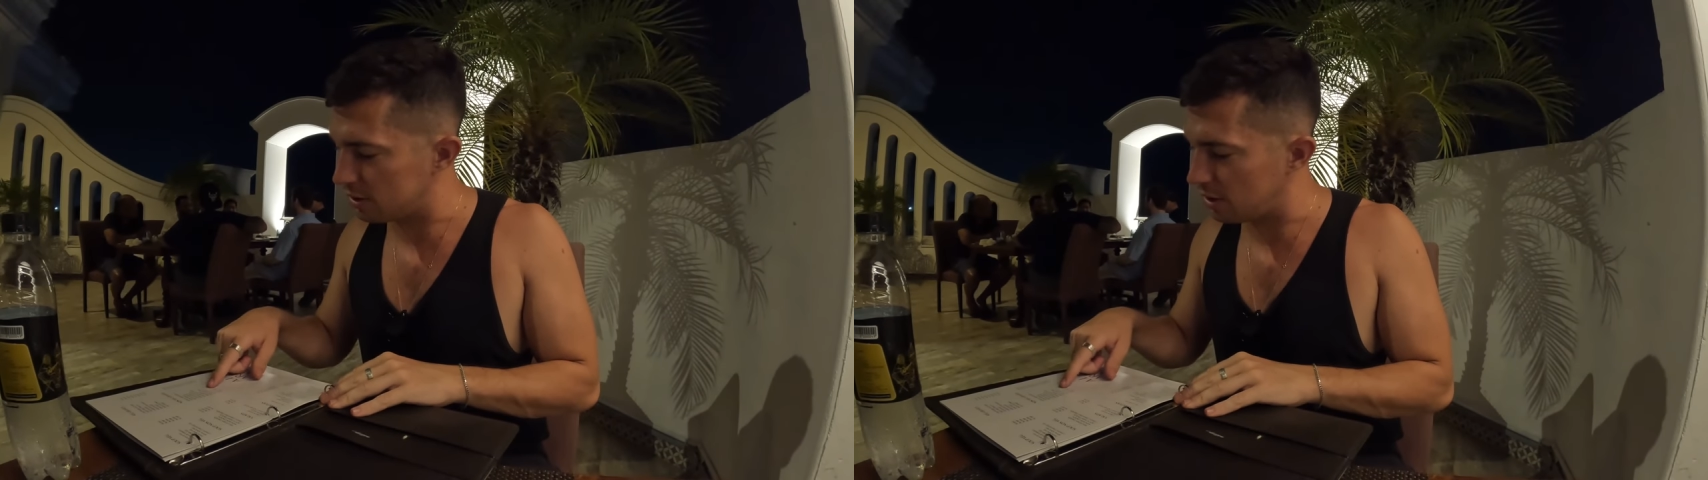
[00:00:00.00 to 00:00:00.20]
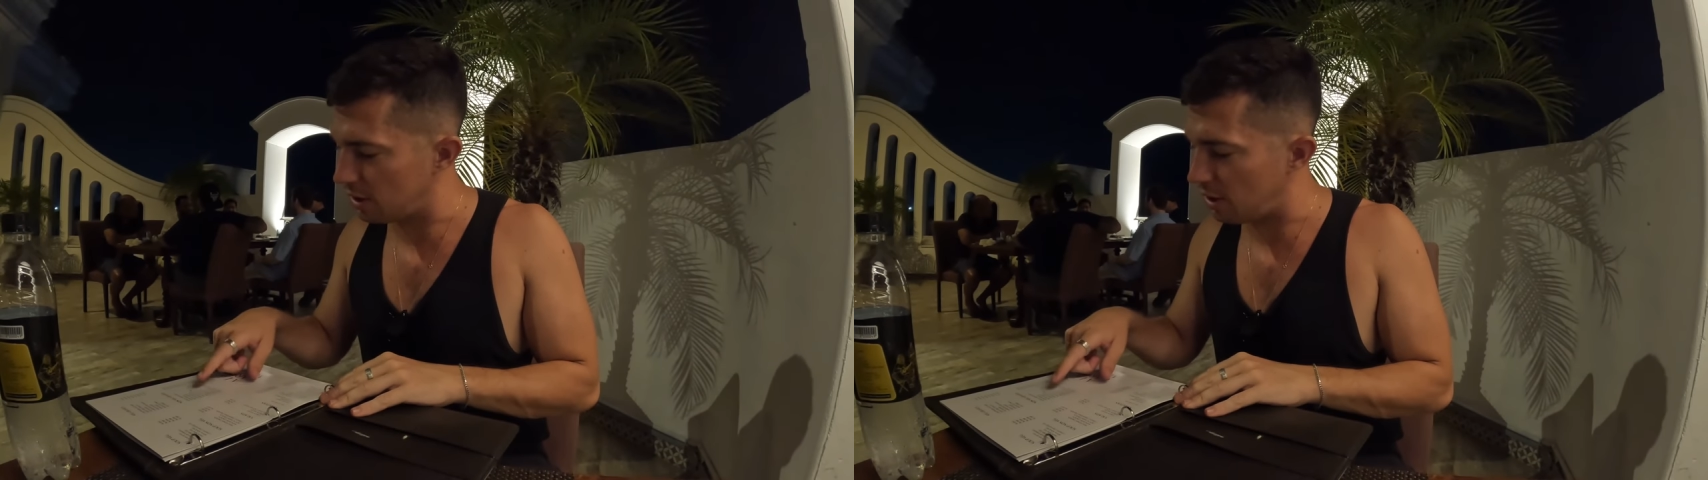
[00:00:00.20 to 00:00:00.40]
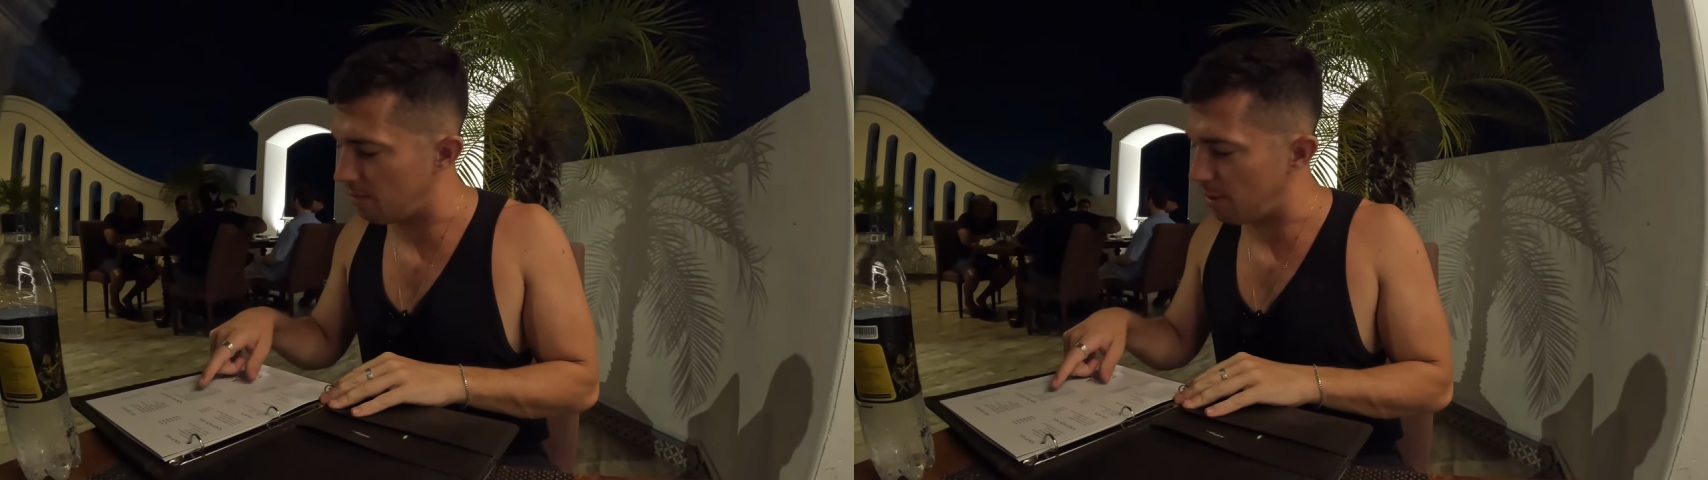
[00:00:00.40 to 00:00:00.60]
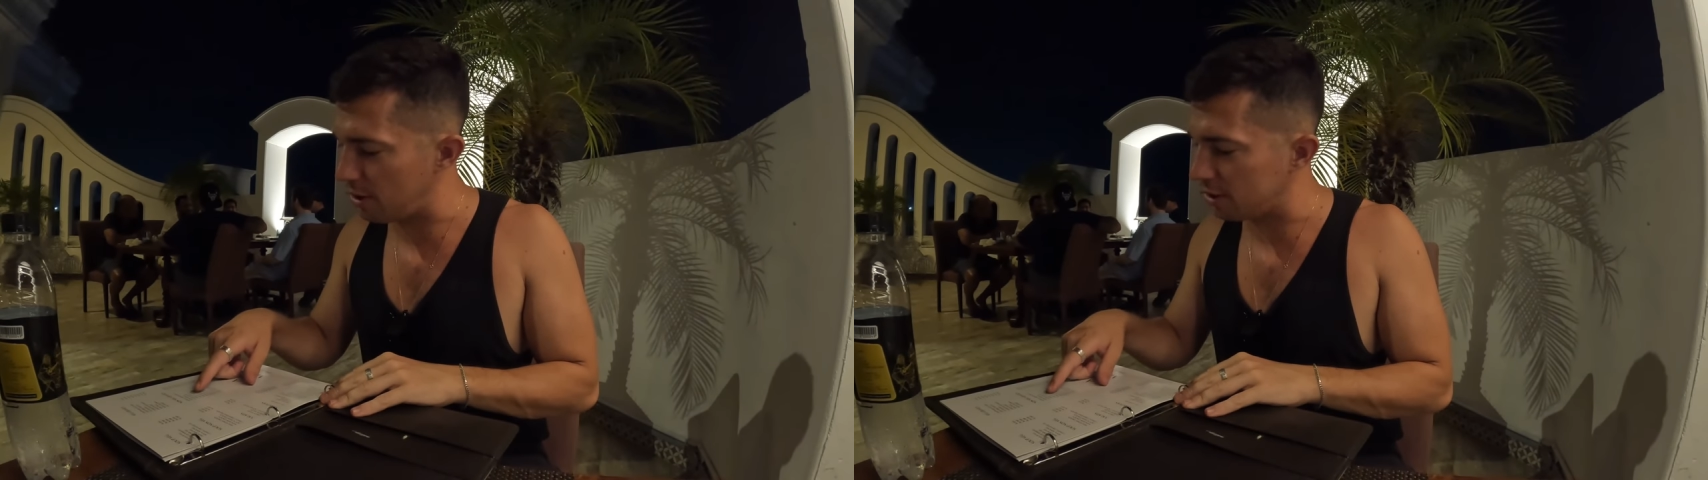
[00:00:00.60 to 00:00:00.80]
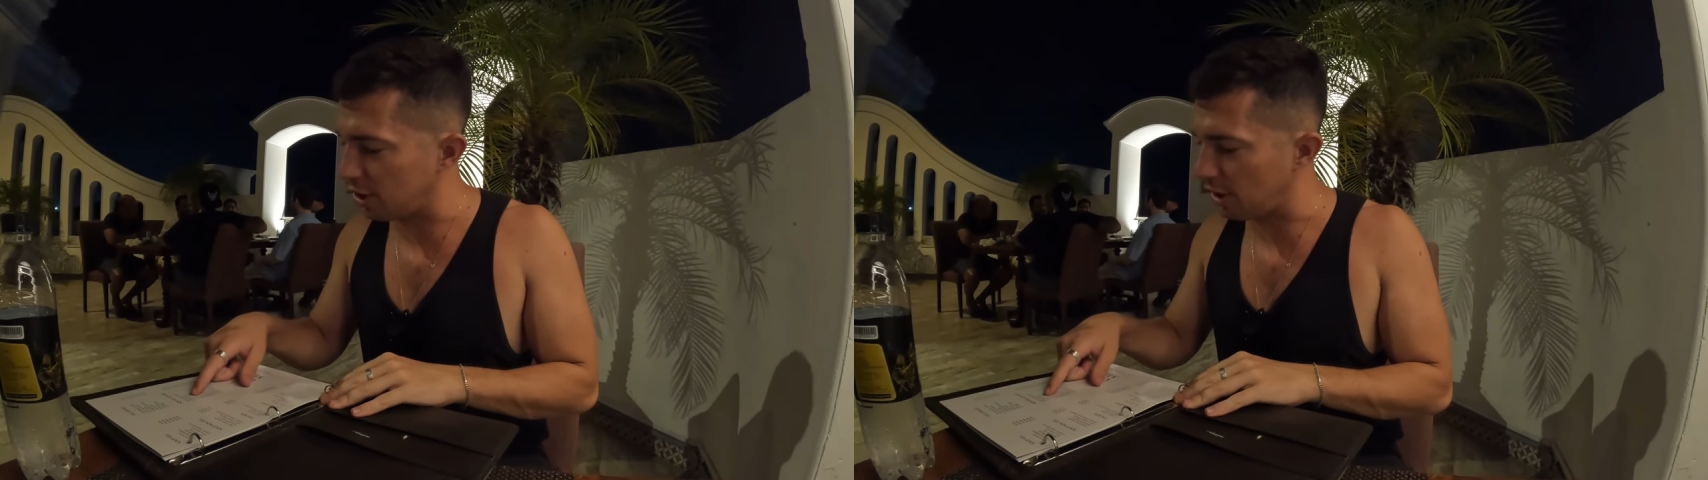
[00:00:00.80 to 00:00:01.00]
is the
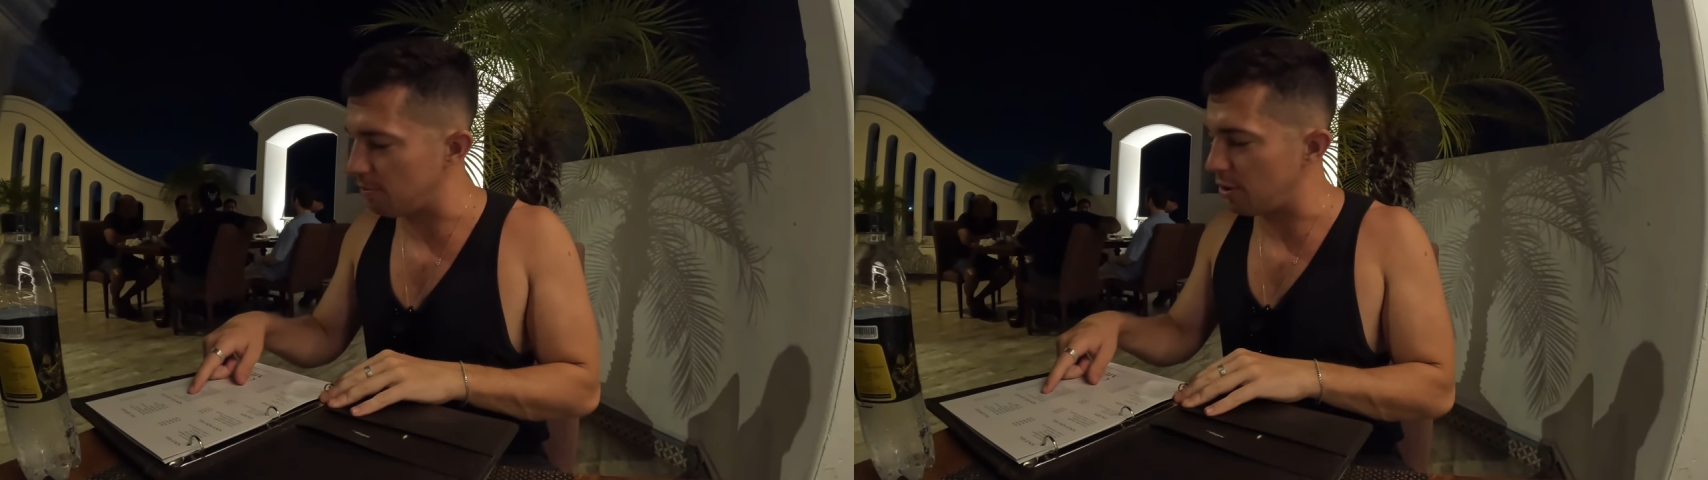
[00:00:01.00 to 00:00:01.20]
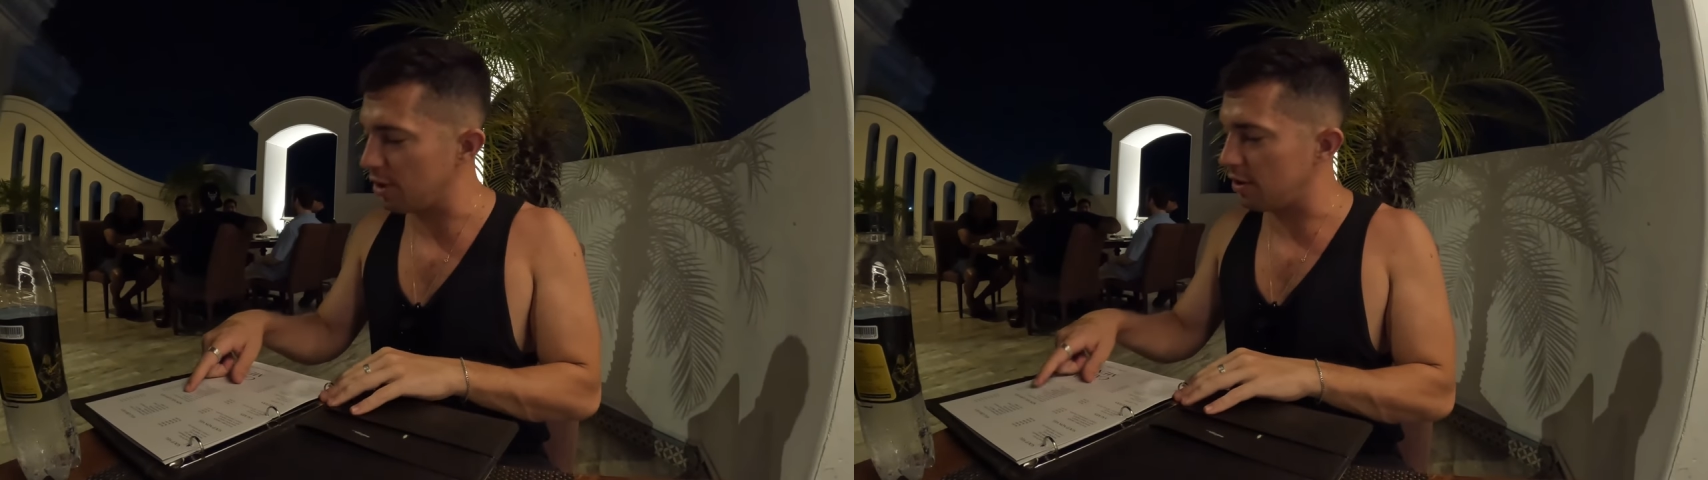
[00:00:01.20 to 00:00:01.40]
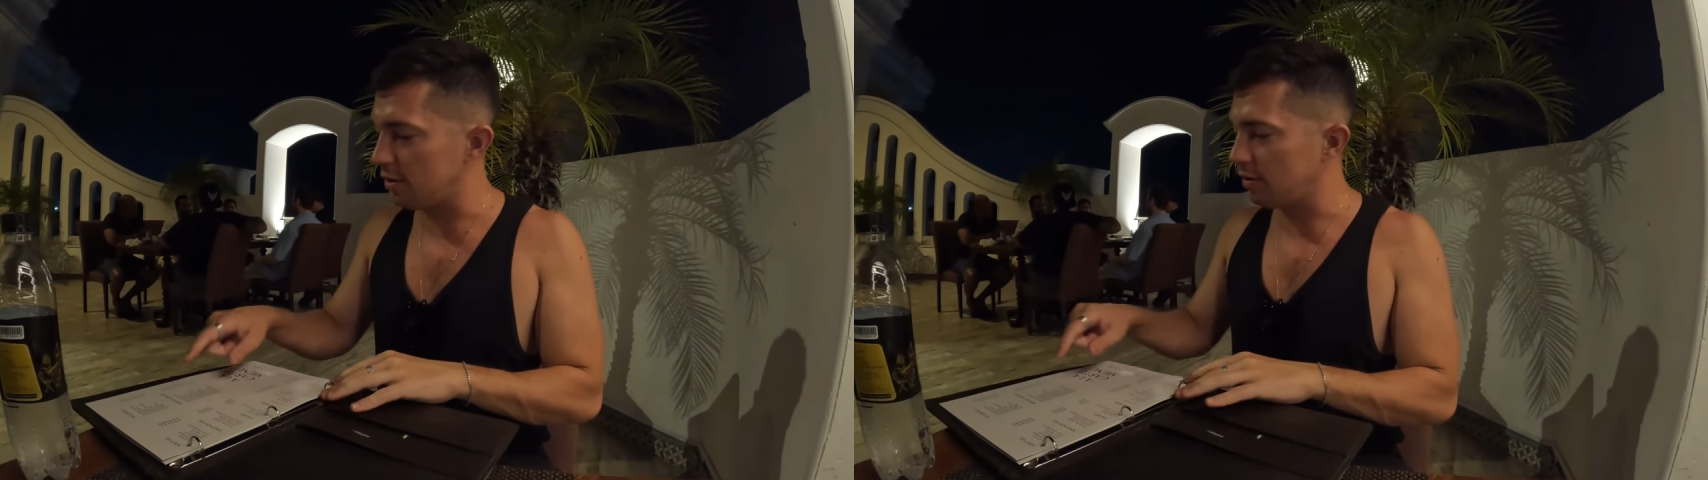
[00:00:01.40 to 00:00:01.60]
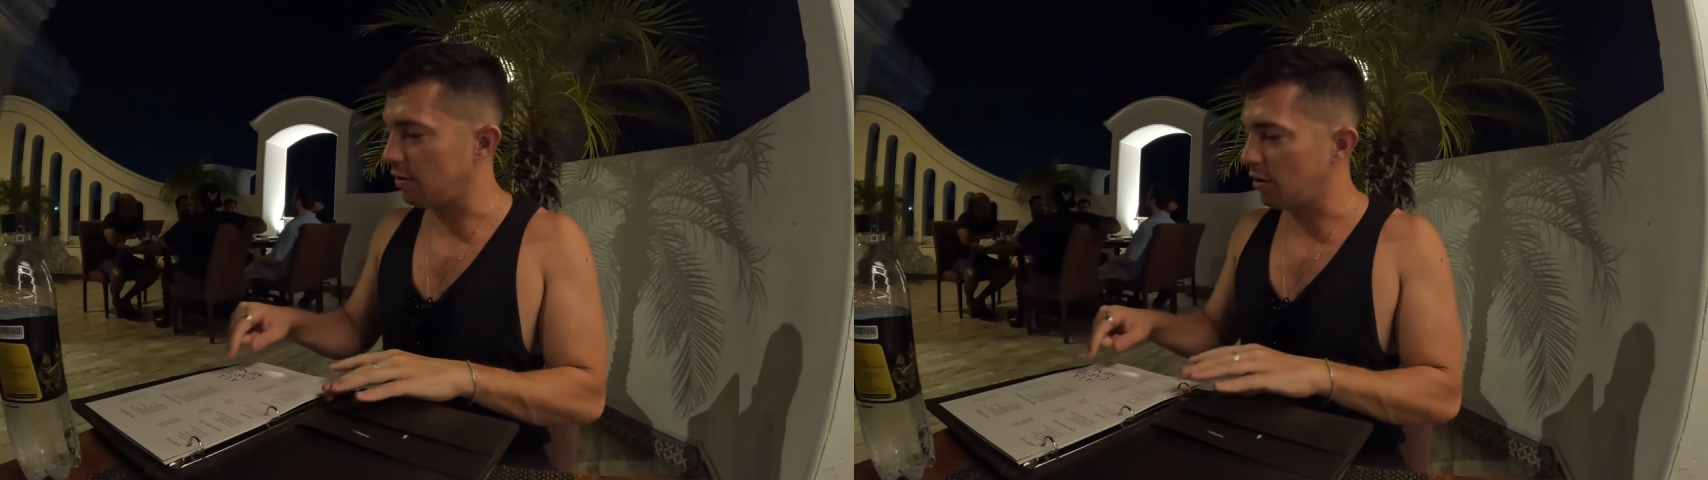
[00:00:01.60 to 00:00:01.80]
butter chicken pretty good?